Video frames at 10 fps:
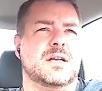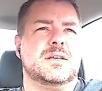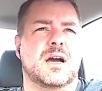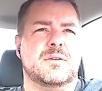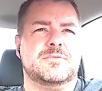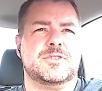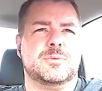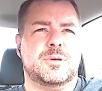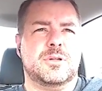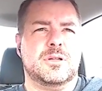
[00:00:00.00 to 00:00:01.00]

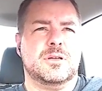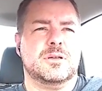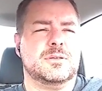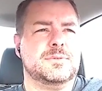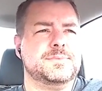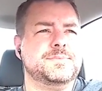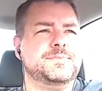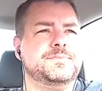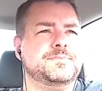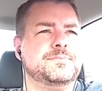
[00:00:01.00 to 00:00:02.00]
uncomfortable.
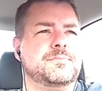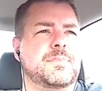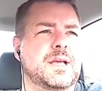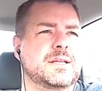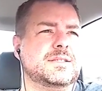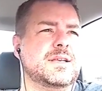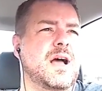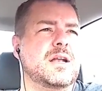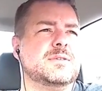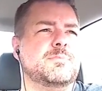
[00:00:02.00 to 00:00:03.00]
It's
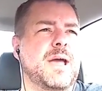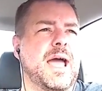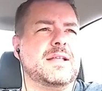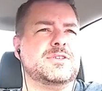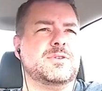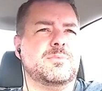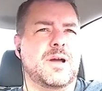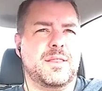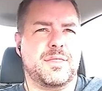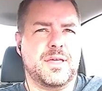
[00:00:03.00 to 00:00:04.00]
not as bad as you
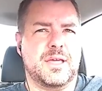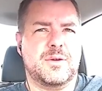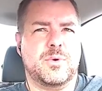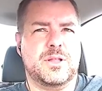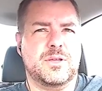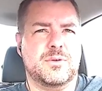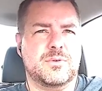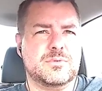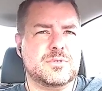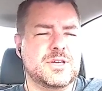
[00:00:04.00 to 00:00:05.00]
might think when
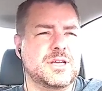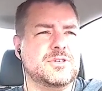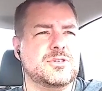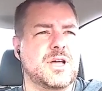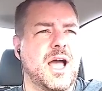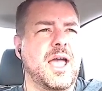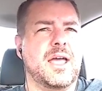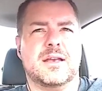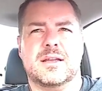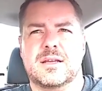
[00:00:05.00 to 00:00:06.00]
you change your
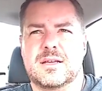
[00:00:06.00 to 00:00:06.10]
diet.